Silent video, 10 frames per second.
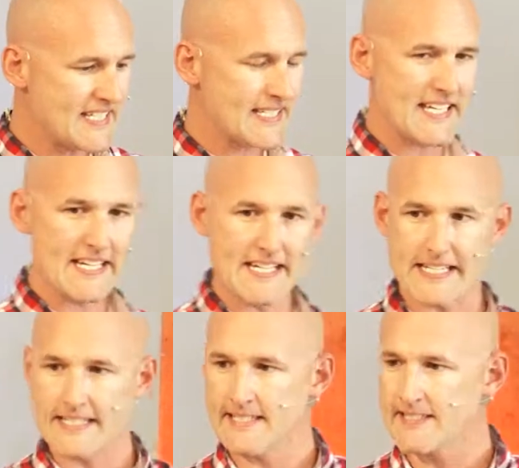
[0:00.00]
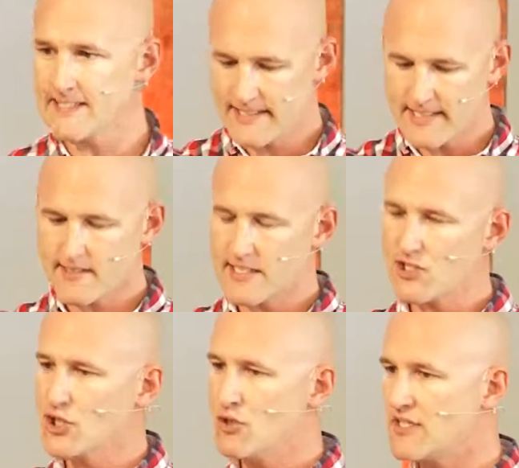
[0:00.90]
sees that this
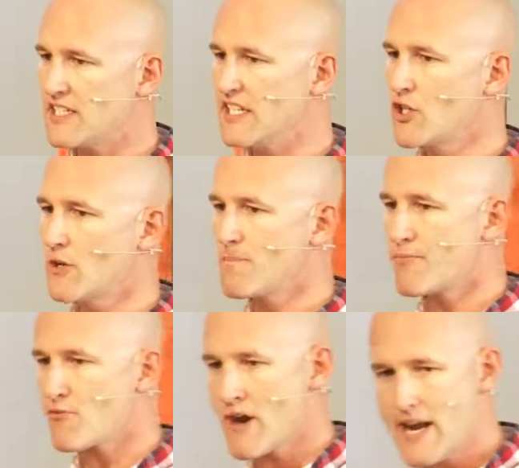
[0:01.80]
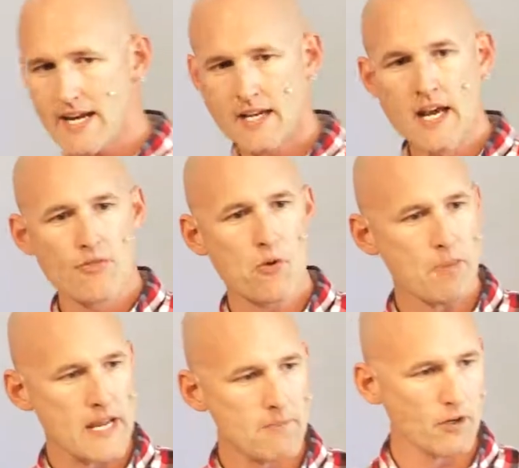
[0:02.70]
disunity could break the
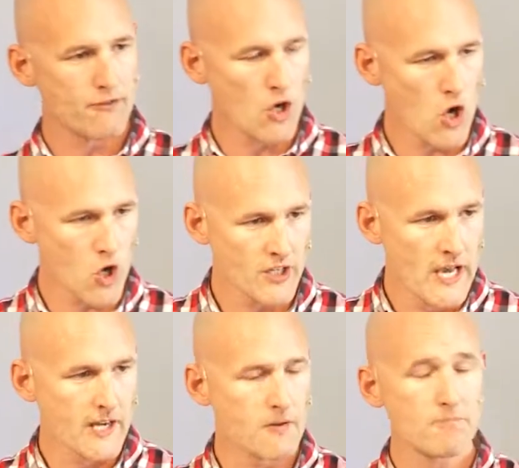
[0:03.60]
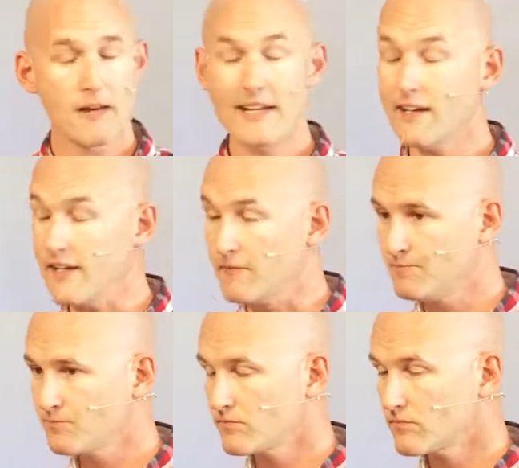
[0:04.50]
people of God completely.
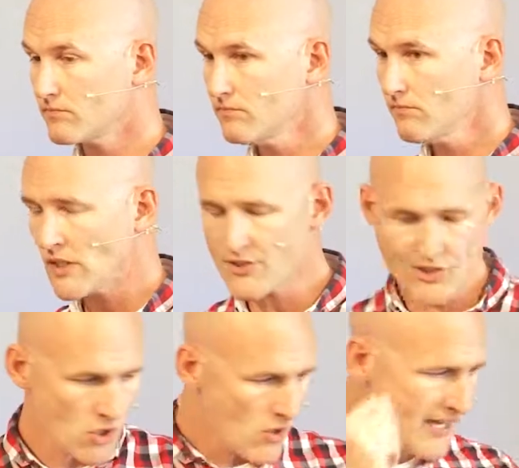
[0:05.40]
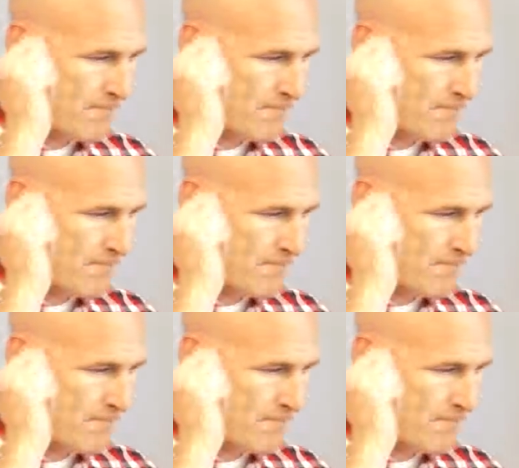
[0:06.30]
And so he